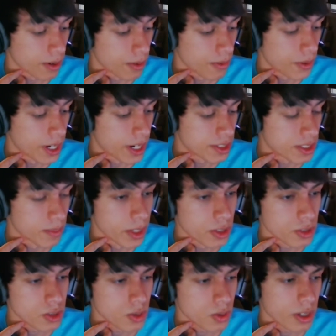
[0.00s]
When I was in middle
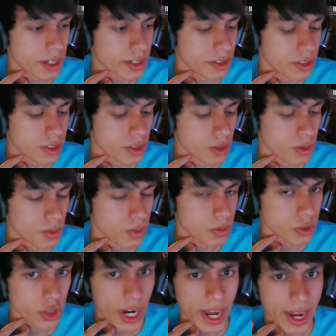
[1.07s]
school, I used to do
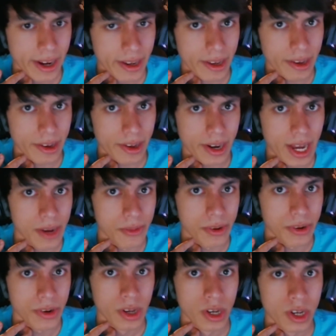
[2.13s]
track, and I would